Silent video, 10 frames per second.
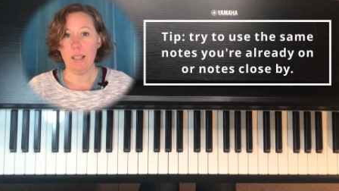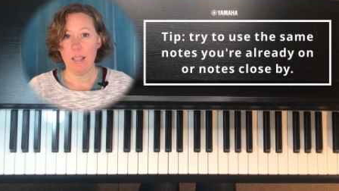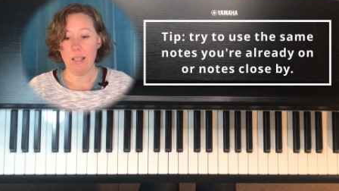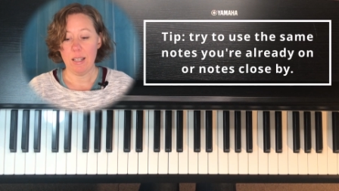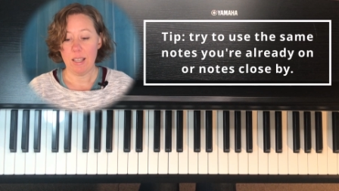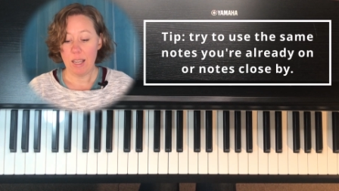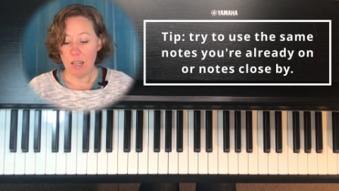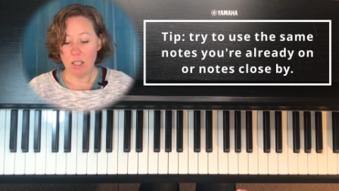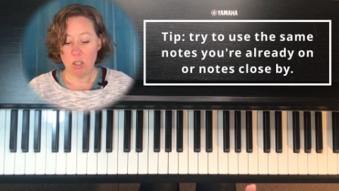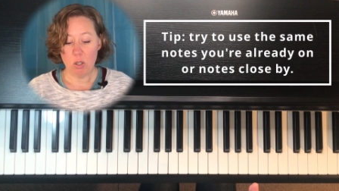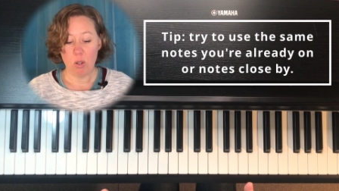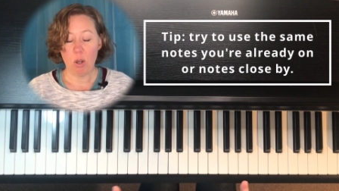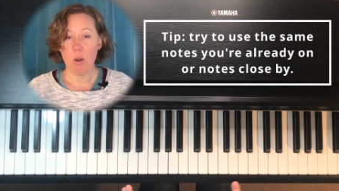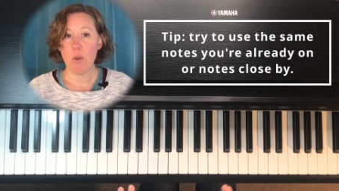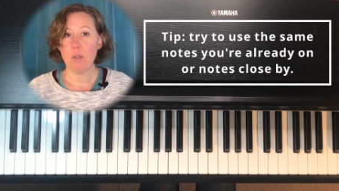in getting to
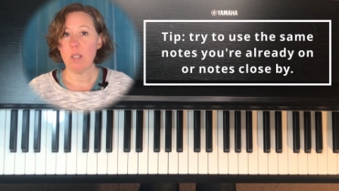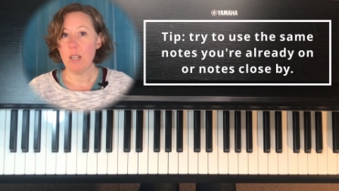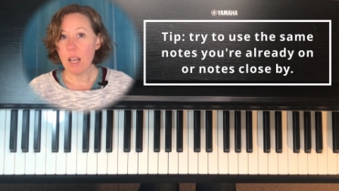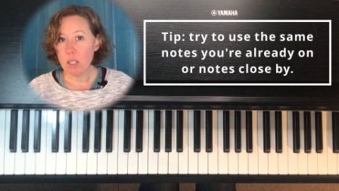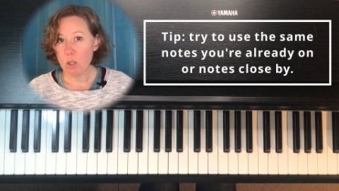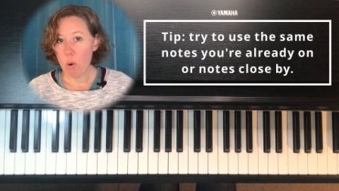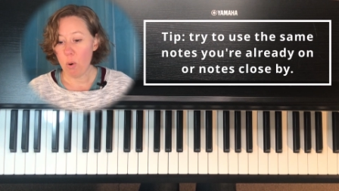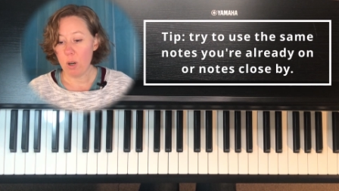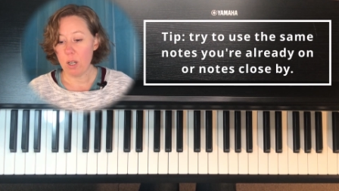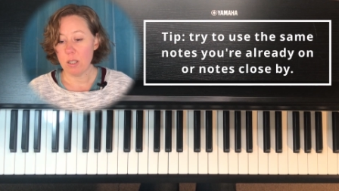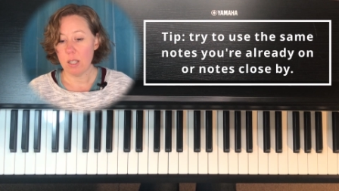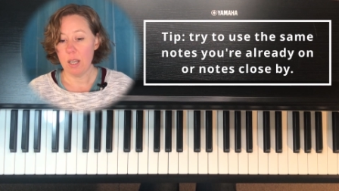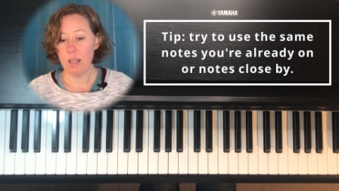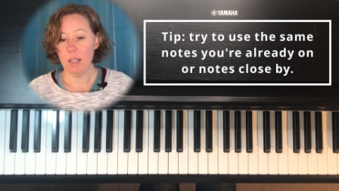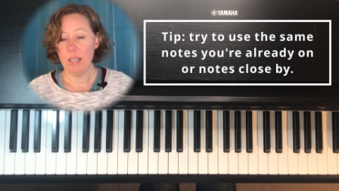those next chords
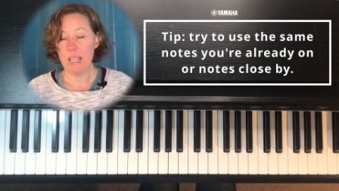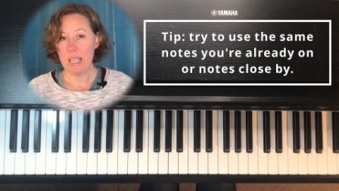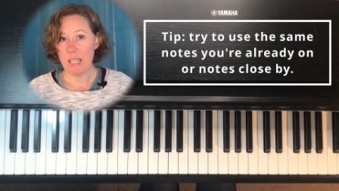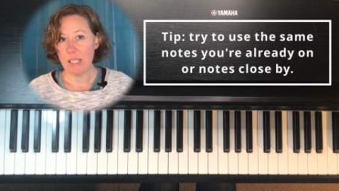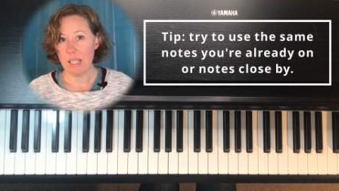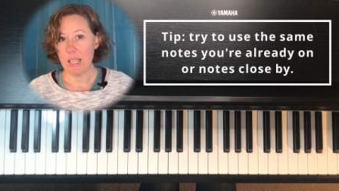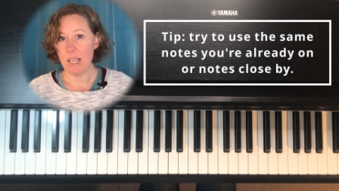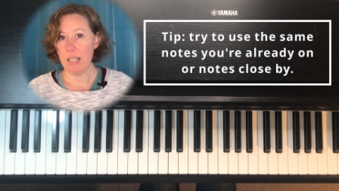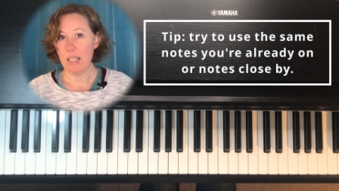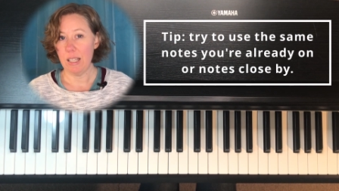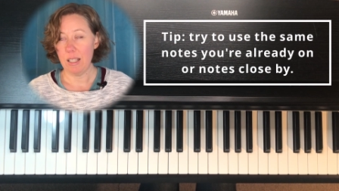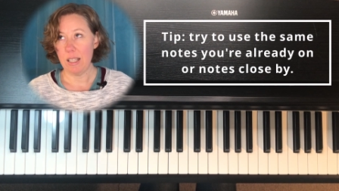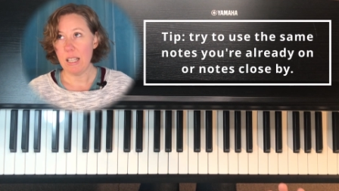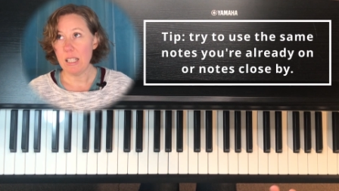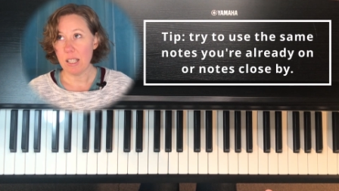easily
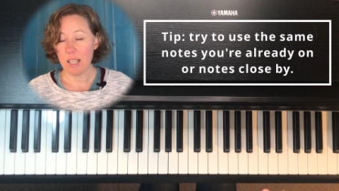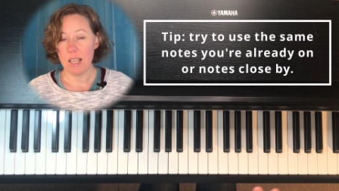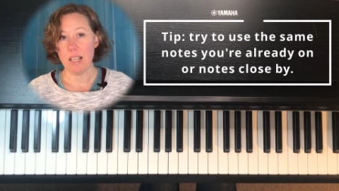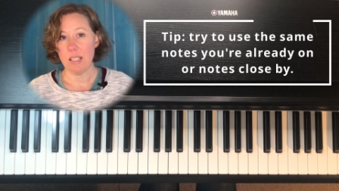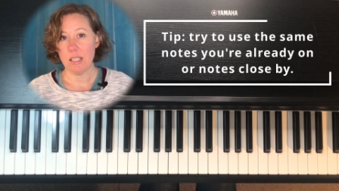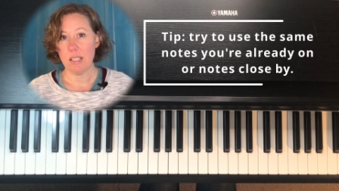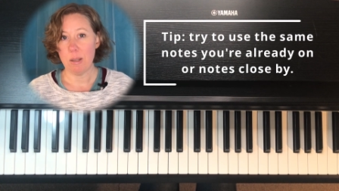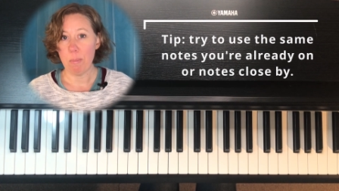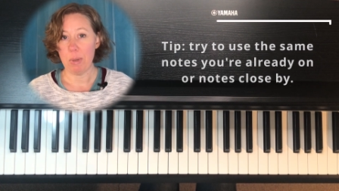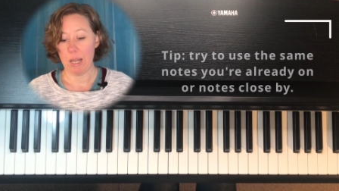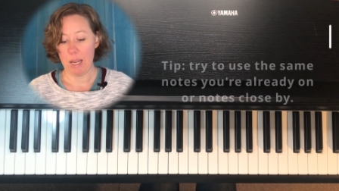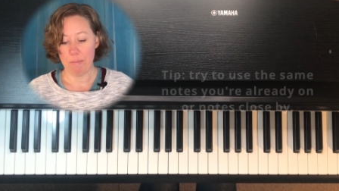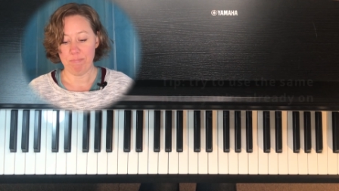and simply.